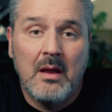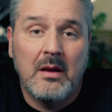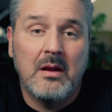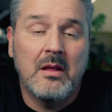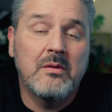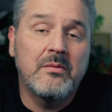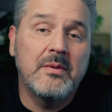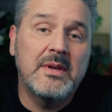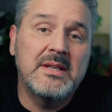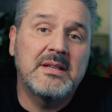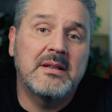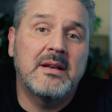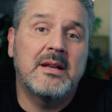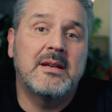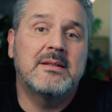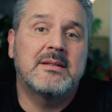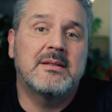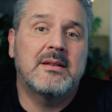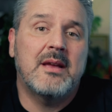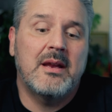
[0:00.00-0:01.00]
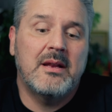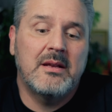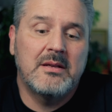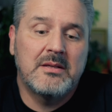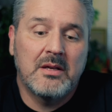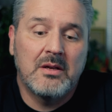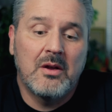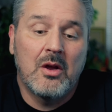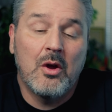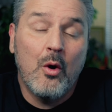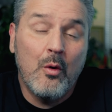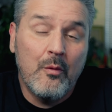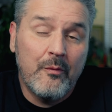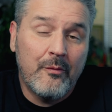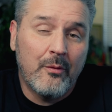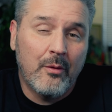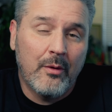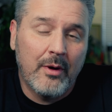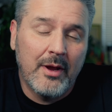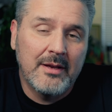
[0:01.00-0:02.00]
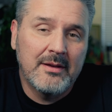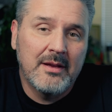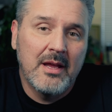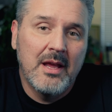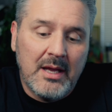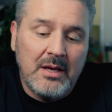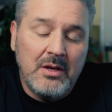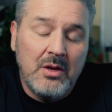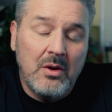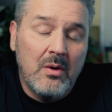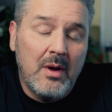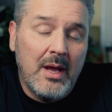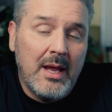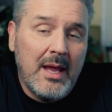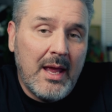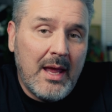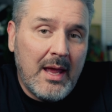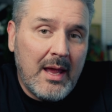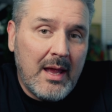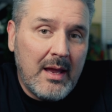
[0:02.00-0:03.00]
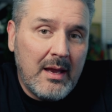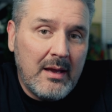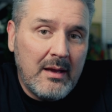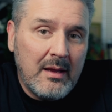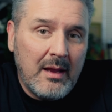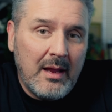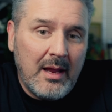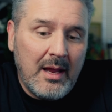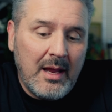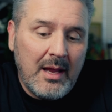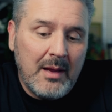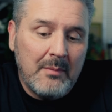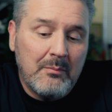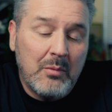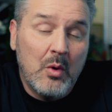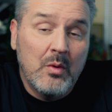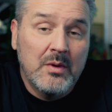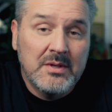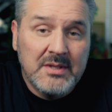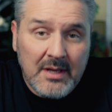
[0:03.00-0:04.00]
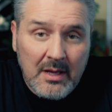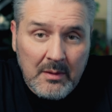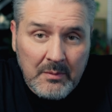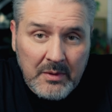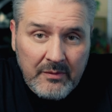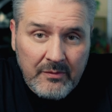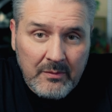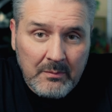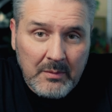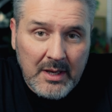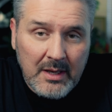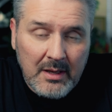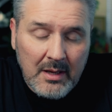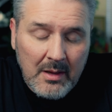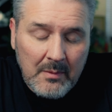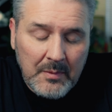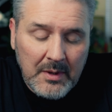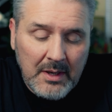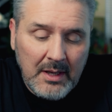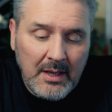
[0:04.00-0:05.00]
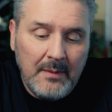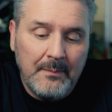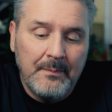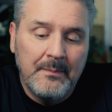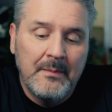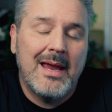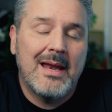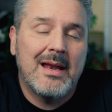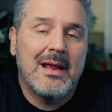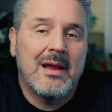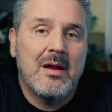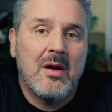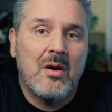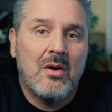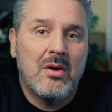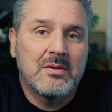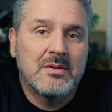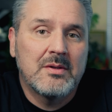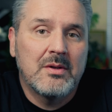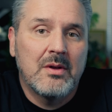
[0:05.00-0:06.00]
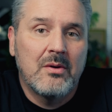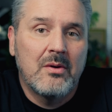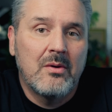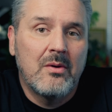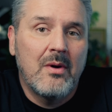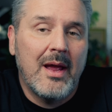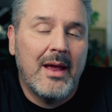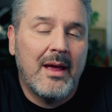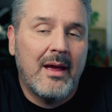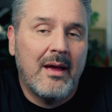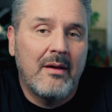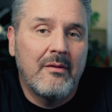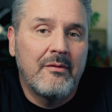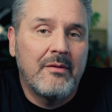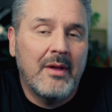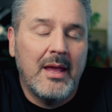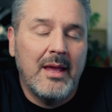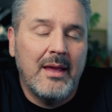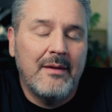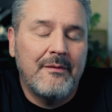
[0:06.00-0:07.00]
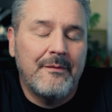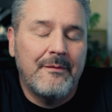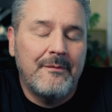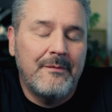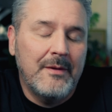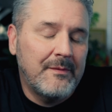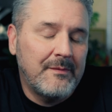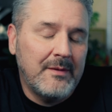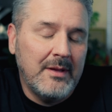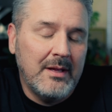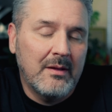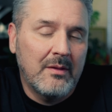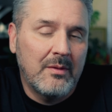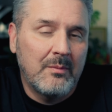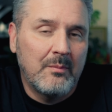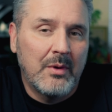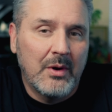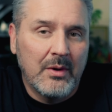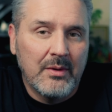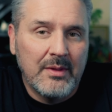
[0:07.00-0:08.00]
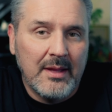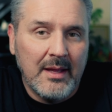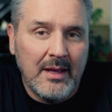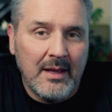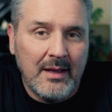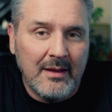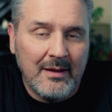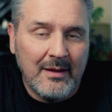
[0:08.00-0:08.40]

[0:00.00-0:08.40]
Another reason I decided to go for it, I knew I had a bonus coming from my company, and I also have a 50th birthday